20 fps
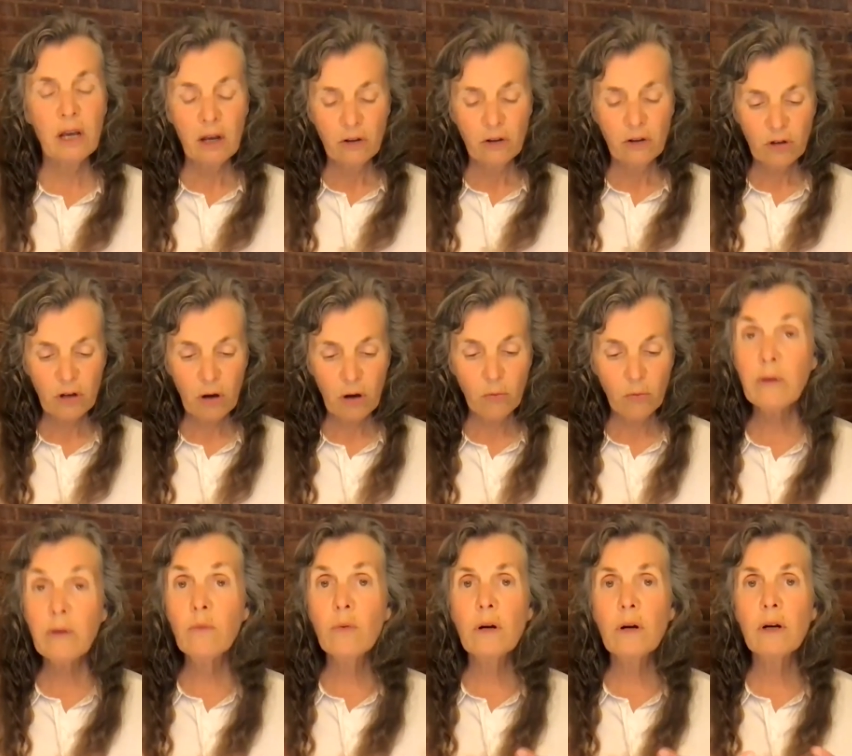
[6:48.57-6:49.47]
So
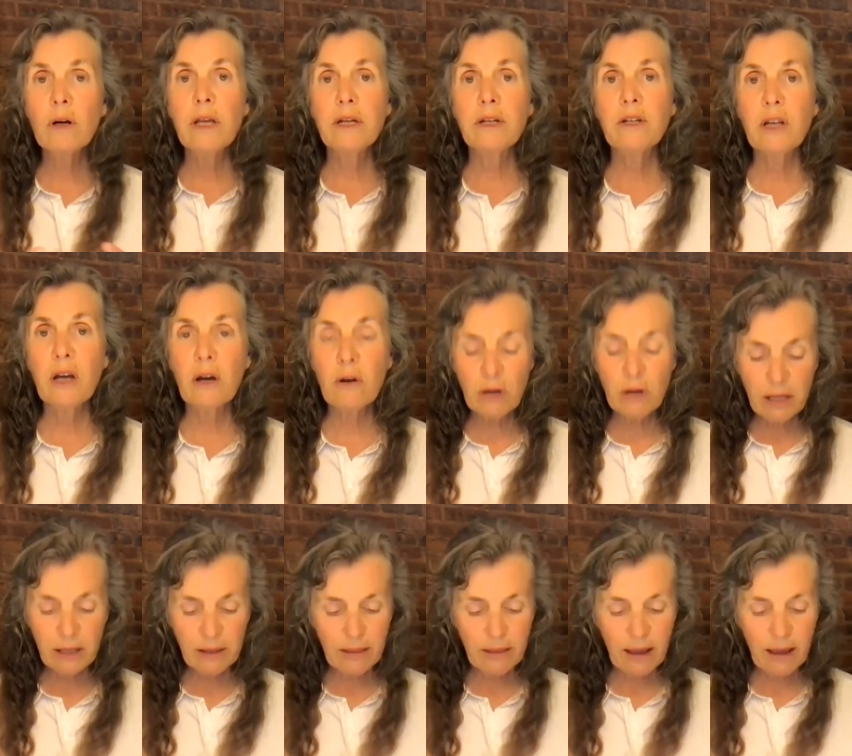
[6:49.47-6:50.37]
when we're
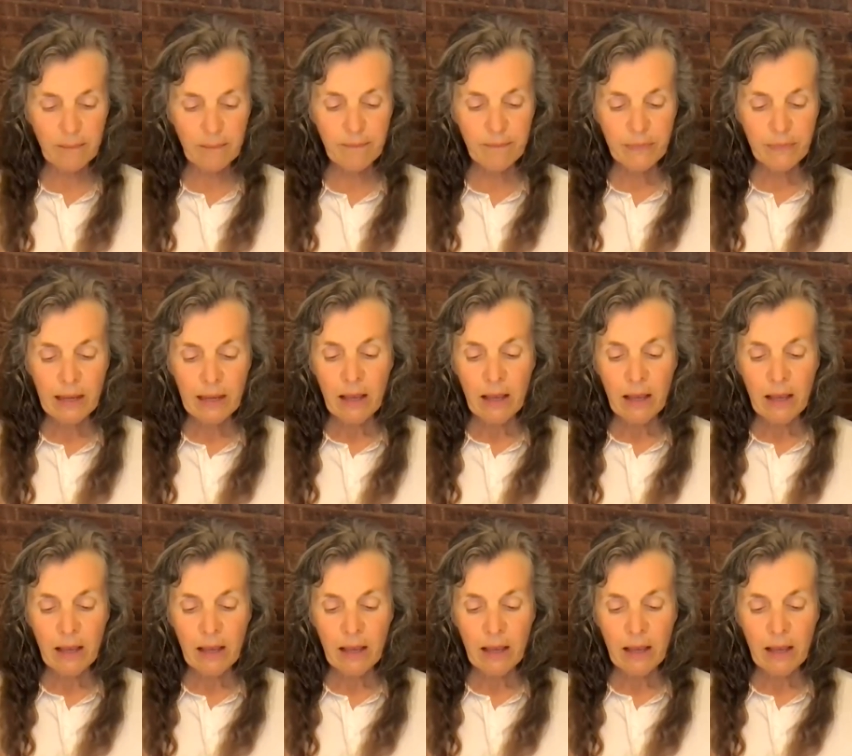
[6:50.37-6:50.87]
intoning them,